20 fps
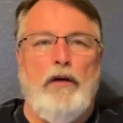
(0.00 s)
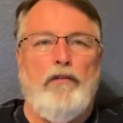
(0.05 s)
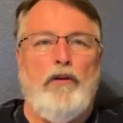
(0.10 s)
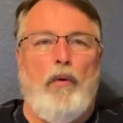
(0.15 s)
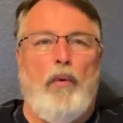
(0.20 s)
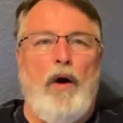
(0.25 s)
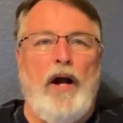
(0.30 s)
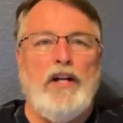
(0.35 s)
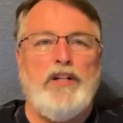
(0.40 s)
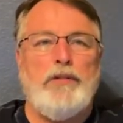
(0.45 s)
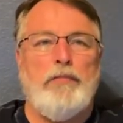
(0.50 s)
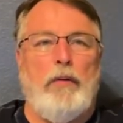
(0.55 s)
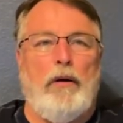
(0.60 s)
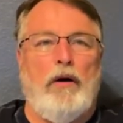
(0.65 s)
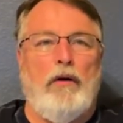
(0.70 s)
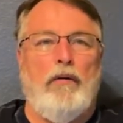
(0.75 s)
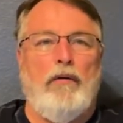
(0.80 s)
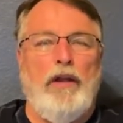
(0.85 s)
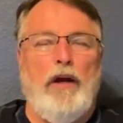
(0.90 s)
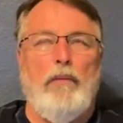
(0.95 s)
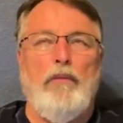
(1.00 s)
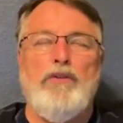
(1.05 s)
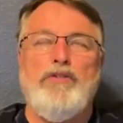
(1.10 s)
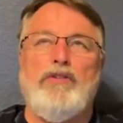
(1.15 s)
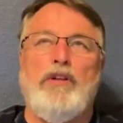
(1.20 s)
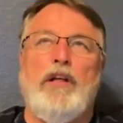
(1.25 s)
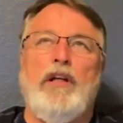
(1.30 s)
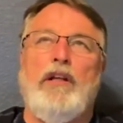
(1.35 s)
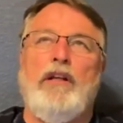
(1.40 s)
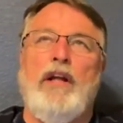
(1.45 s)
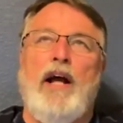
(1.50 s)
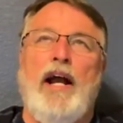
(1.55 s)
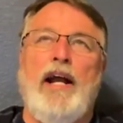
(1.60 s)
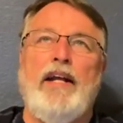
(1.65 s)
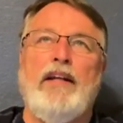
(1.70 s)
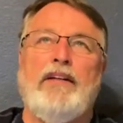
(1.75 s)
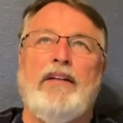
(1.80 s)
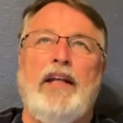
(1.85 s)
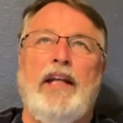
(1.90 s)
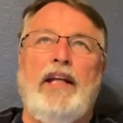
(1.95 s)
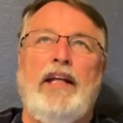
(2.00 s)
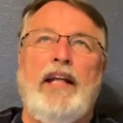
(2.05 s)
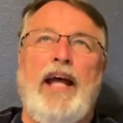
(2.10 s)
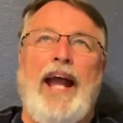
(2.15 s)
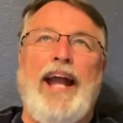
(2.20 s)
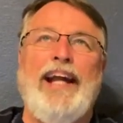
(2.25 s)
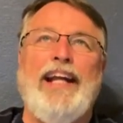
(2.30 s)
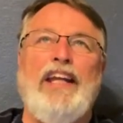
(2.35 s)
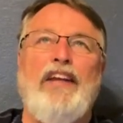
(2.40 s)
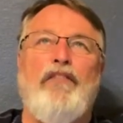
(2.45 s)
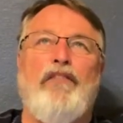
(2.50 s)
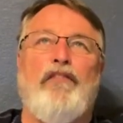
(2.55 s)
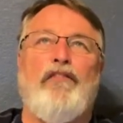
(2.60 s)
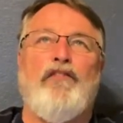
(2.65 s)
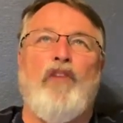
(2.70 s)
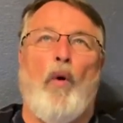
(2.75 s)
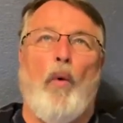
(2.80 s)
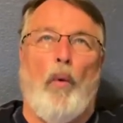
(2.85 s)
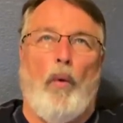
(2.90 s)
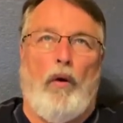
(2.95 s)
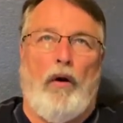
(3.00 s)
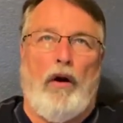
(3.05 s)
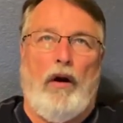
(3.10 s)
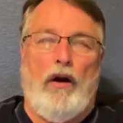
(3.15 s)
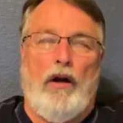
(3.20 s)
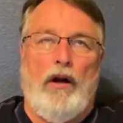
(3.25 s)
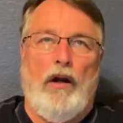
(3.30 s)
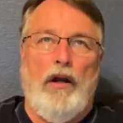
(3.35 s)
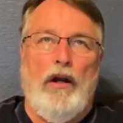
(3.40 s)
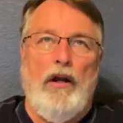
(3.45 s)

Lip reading: Whitesboro, that was in 1984,